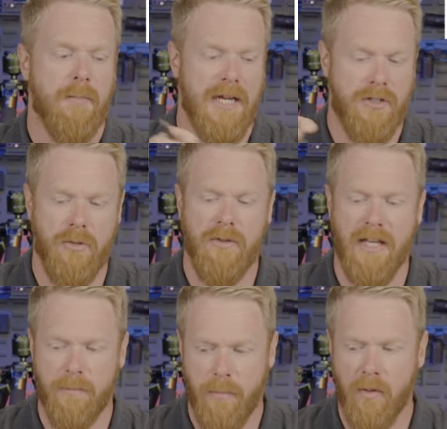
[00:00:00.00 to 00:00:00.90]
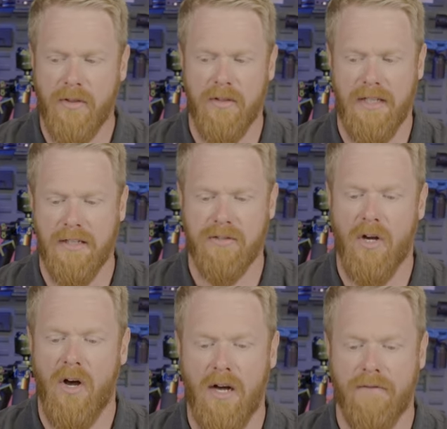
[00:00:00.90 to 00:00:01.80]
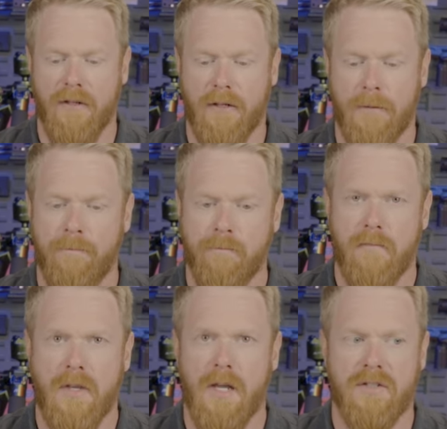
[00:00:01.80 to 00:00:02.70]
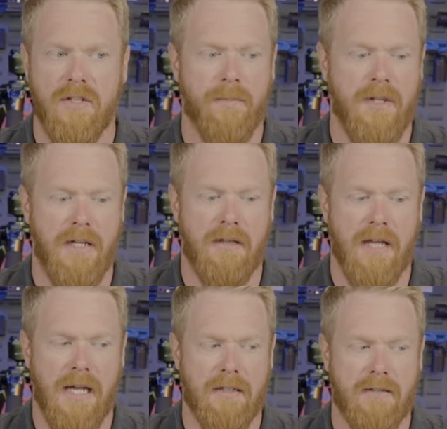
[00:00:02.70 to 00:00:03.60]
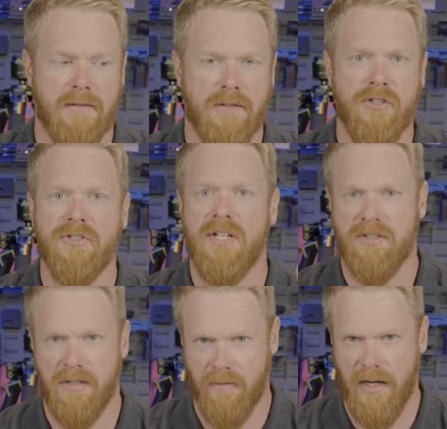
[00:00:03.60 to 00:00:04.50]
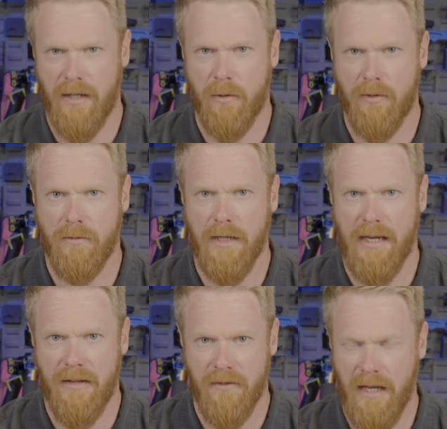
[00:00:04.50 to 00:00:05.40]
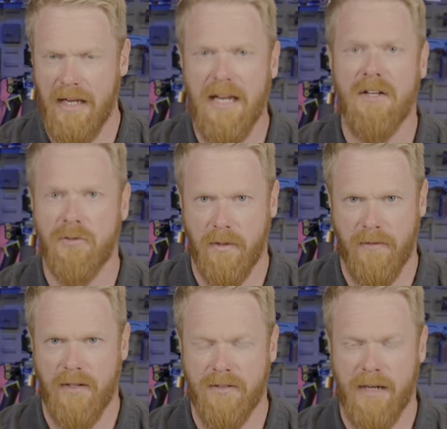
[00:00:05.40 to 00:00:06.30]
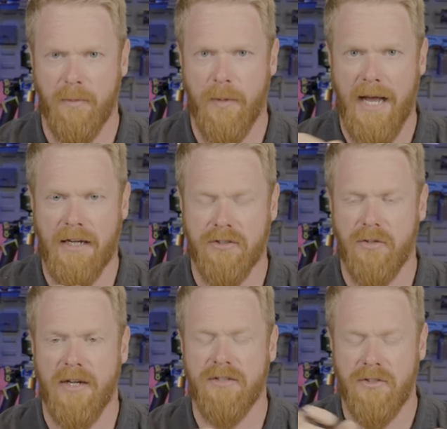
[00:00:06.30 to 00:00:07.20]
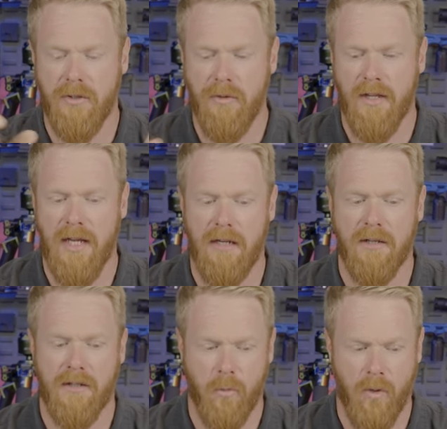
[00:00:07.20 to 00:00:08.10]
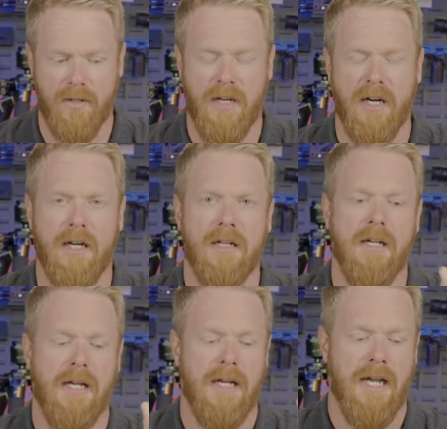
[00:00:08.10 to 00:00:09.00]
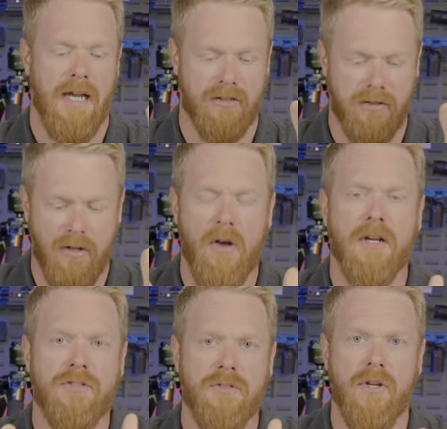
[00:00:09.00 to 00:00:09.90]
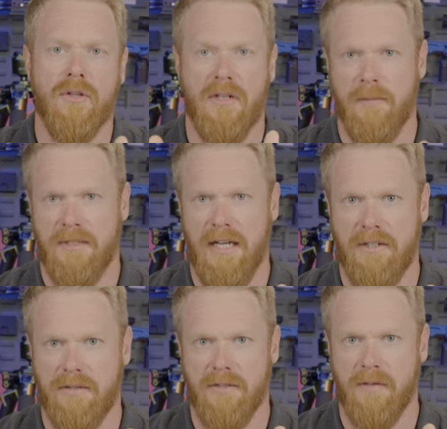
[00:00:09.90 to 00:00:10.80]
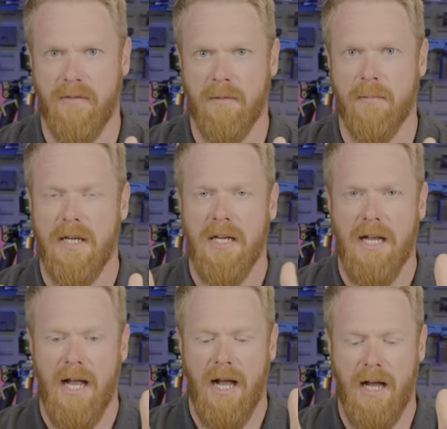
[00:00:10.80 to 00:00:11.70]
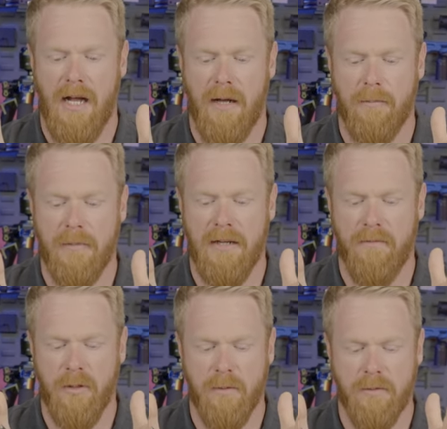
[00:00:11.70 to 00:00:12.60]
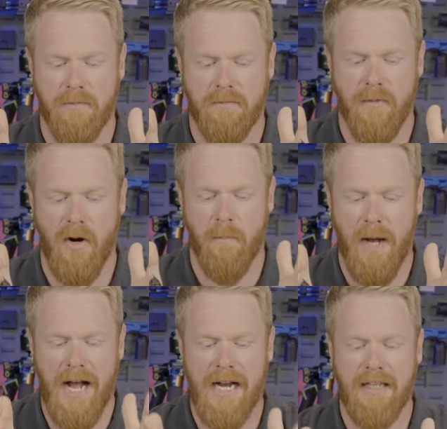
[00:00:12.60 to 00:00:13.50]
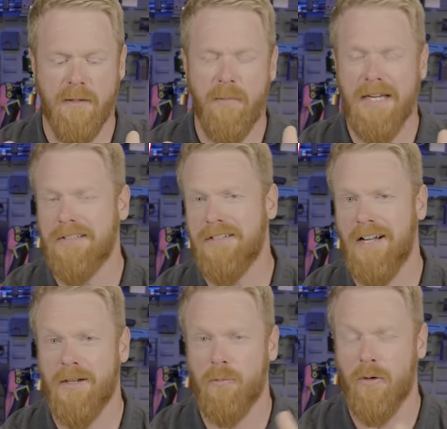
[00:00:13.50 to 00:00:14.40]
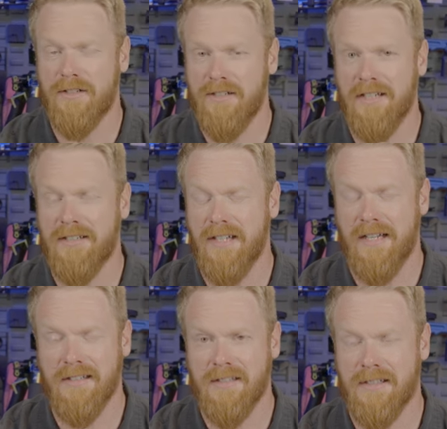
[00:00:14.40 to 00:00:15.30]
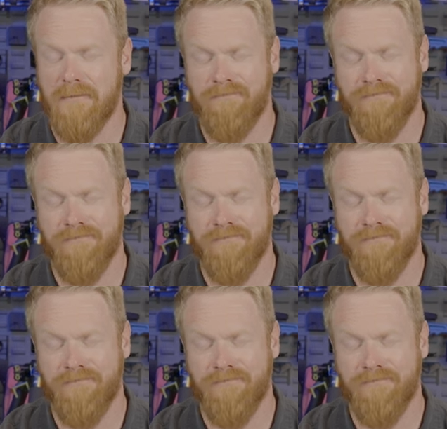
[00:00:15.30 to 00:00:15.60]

but I do think both of these offer something that just isn't available in, in any sort of other type of package. So I do think they're worth carrying as long as you know the limitations of them. Um, if you are buying them based on what SIG says,